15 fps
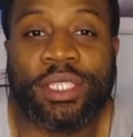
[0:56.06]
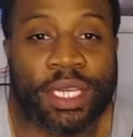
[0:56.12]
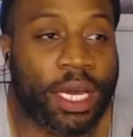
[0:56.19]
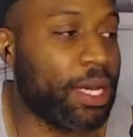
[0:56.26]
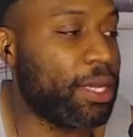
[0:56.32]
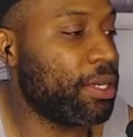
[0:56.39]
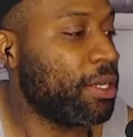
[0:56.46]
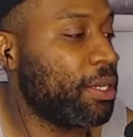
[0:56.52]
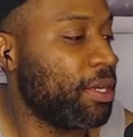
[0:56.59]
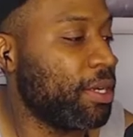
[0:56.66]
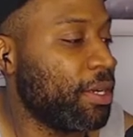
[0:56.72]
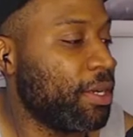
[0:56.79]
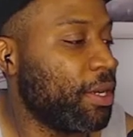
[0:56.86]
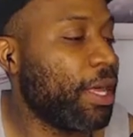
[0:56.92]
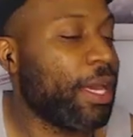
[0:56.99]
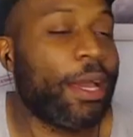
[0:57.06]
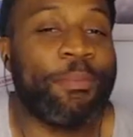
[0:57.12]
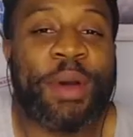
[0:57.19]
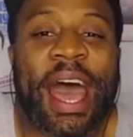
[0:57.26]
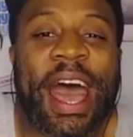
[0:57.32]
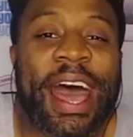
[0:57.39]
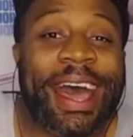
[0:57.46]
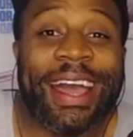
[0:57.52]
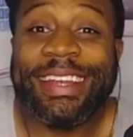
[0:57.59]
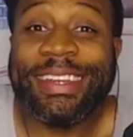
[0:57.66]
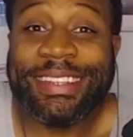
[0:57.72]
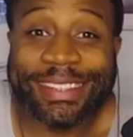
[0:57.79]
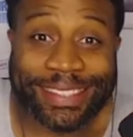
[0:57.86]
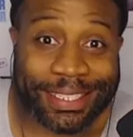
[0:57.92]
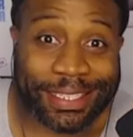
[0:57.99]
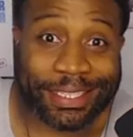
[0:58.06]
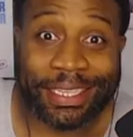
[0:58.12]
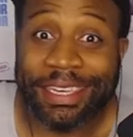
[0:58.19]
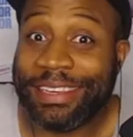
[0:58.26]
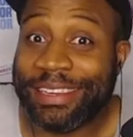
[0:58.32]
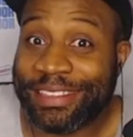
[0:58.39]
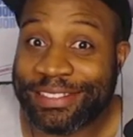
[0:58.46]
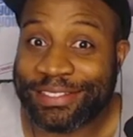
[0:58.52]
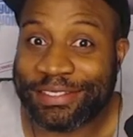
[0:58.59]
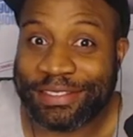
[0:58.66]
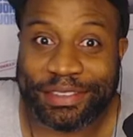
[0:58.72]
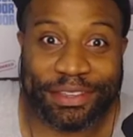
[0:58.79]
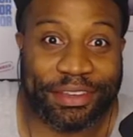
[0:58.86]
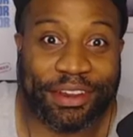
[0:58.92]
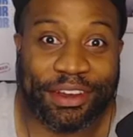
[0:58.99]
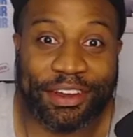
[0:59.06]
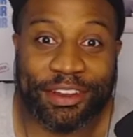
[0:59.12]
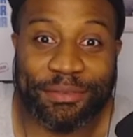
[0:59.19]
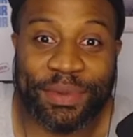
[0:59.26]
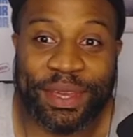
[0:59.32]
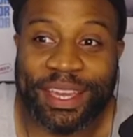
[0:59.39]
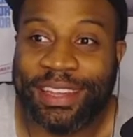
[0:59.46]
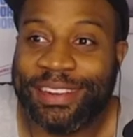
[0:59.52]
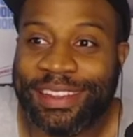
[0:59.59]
cut? like a behind the scenes. You know what I mean?